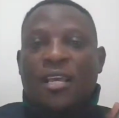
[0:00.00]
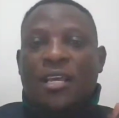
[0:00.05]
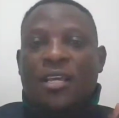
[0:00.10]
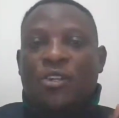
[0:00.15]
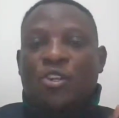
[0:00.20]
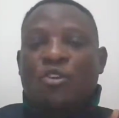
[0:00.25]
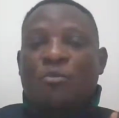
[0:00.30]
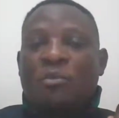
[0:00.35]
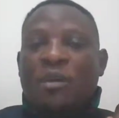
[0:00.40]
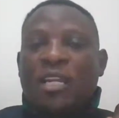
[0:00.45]

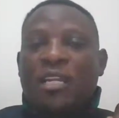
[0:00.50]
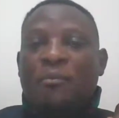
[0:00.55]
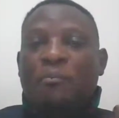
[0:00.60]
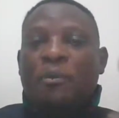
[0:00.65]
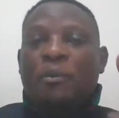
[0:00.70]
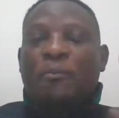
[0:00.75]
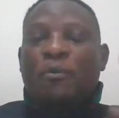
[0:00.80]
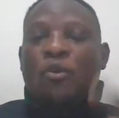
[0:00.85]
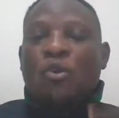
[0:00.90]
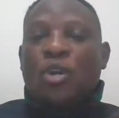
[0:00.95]
Normally,
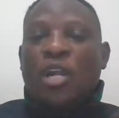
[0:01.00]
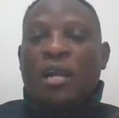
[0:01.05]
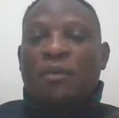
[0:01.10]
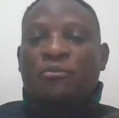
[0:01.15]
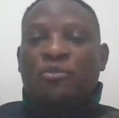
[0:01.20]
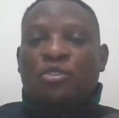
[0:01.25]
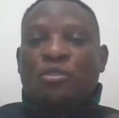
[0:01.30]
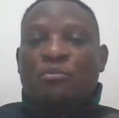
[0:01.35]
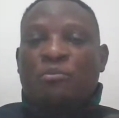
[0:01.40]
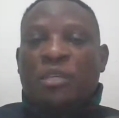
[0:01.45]
people who
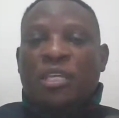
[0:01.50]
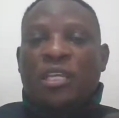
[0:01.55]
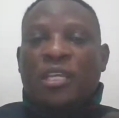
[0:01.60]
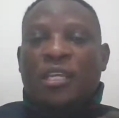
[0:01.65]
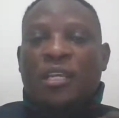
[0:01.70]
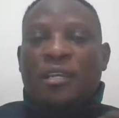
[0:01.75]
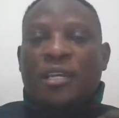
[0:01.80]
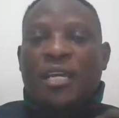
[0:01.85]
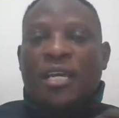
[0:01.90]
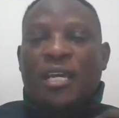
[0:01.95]
come to
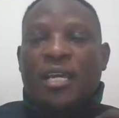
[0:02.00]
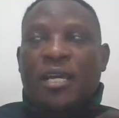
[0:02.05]
me